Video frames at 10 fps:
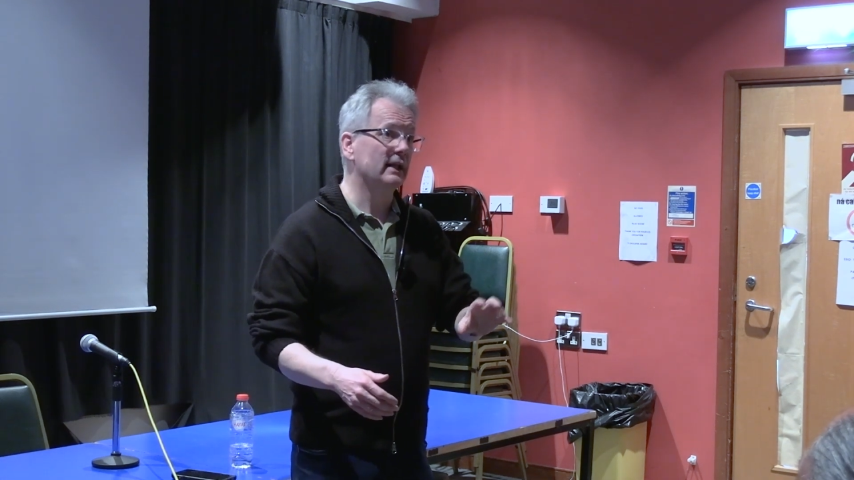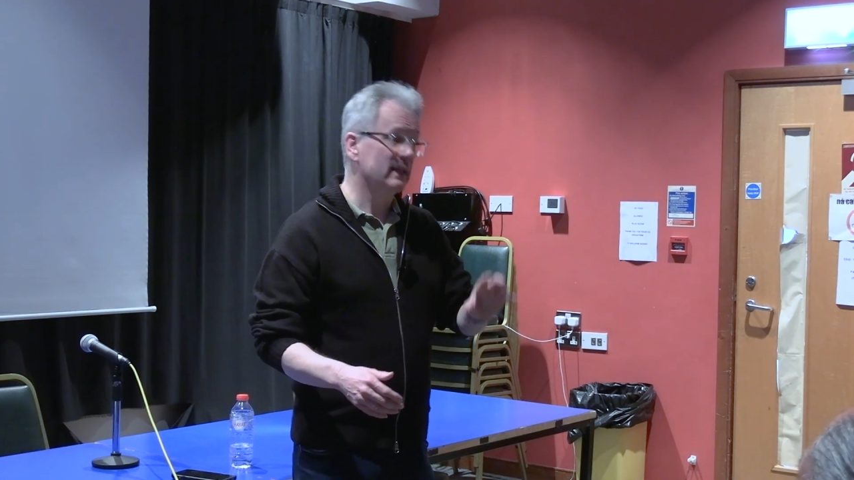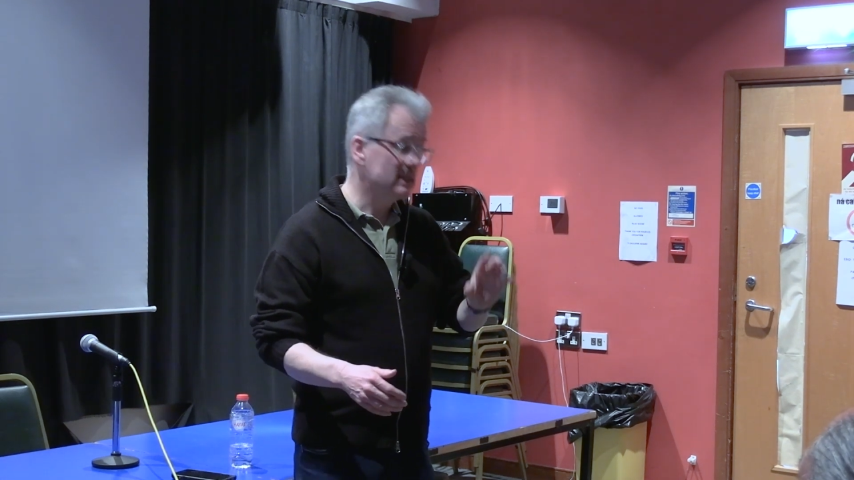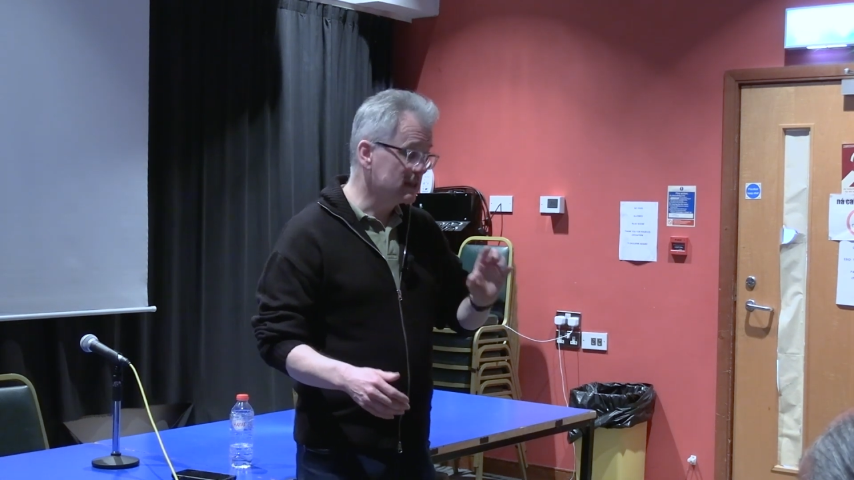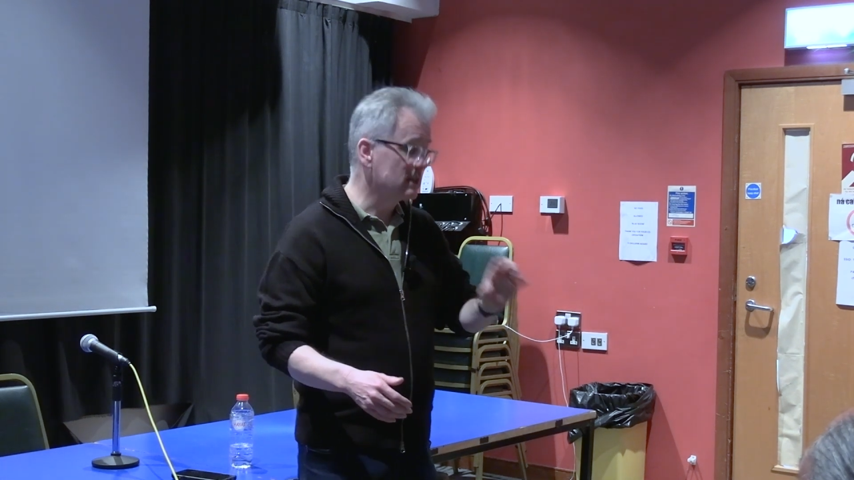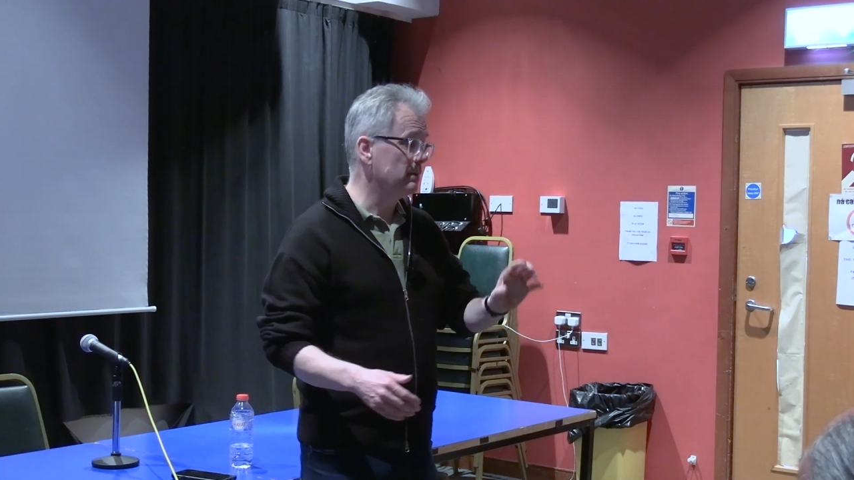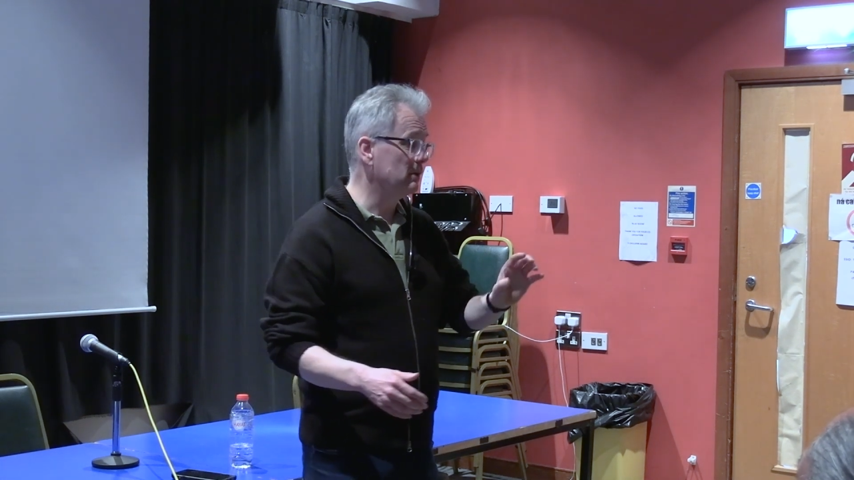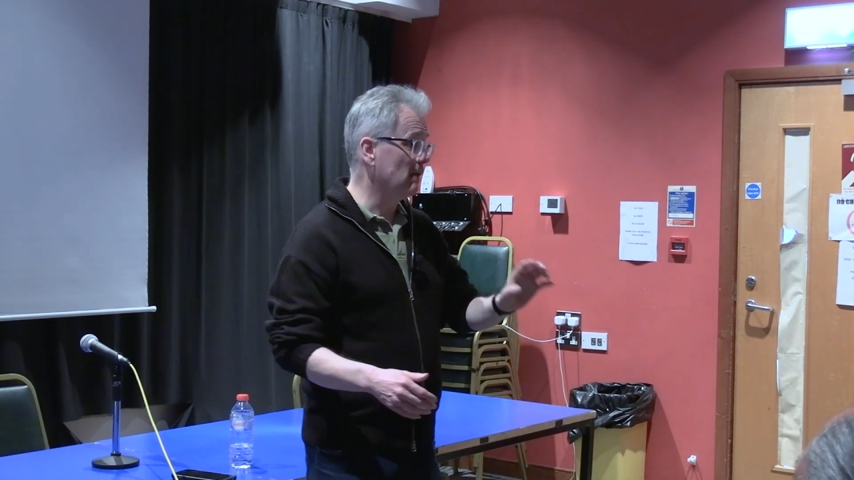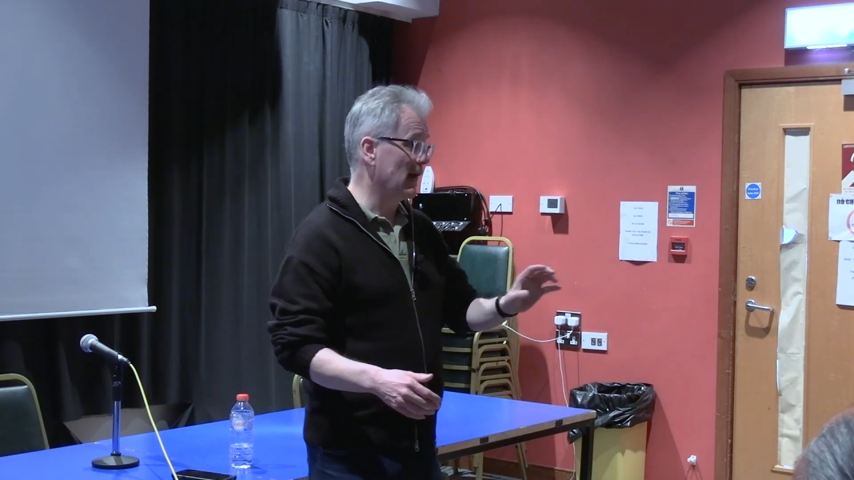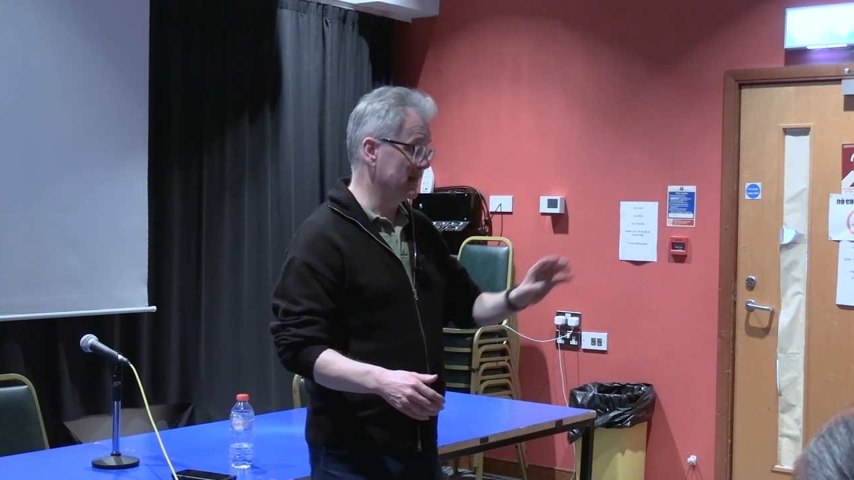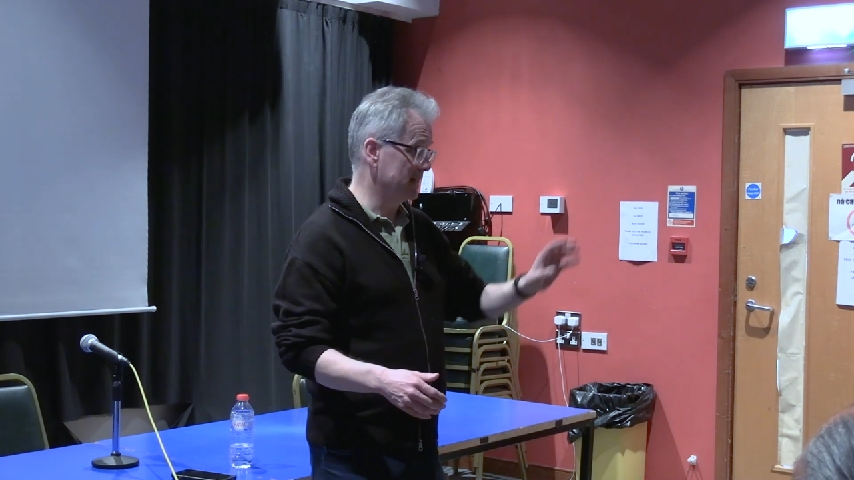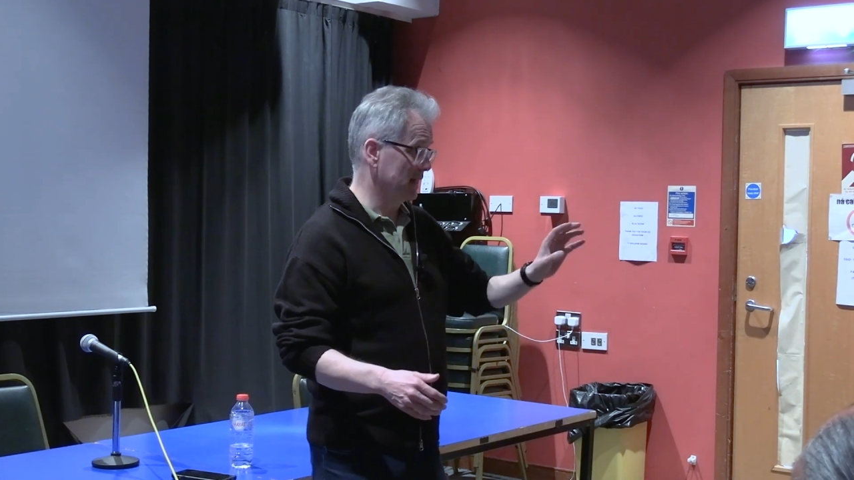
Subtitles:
it is to be read